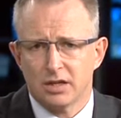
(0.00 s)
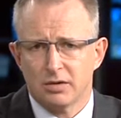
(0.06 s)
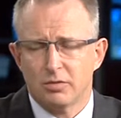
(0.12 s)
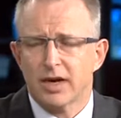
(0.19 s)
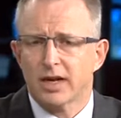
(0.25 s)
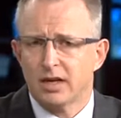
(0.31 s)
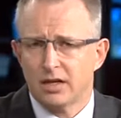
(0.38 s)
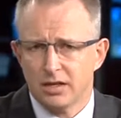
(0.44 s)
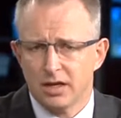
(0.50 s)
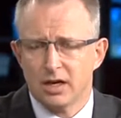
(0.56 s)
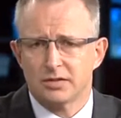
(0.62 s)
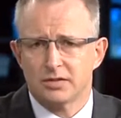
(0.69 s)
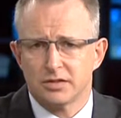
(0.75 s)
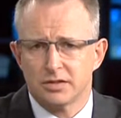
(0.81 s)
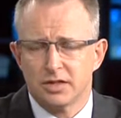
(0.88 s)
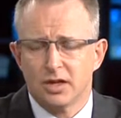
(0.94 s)

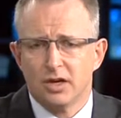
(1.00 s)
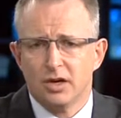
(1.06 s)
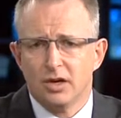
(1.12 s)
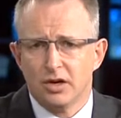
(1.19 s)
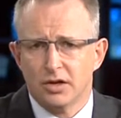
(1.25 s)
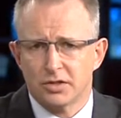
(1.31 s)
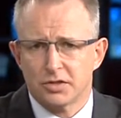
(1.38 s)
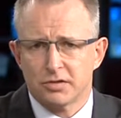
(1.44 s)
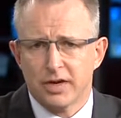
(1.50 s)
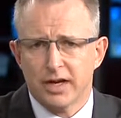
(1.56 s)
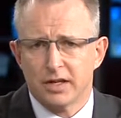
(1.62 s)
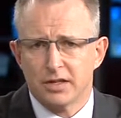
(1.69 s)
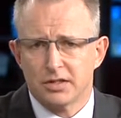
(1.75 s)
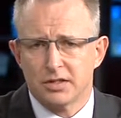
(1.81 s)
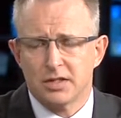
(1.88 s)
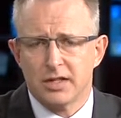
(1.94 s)
recognises
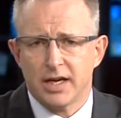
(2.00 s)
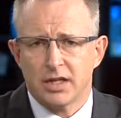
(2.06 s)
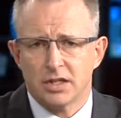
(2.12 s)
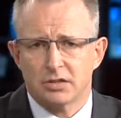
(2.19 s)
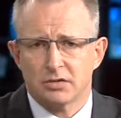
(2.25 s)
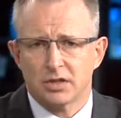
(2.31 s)
Australia's stature.